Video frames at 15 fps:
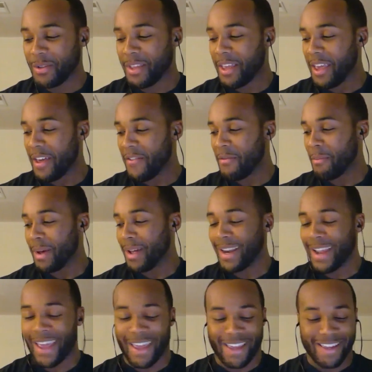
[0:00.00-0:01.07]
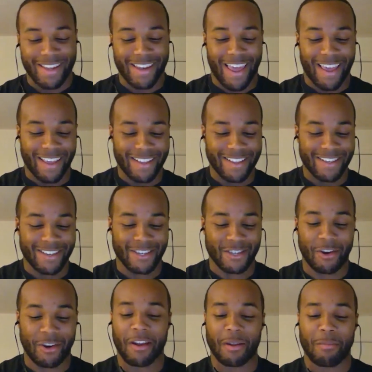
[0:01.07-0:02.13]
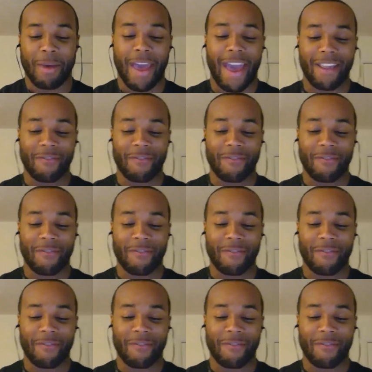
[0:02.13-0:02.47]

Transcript: the F Monday, like just straight out the bat.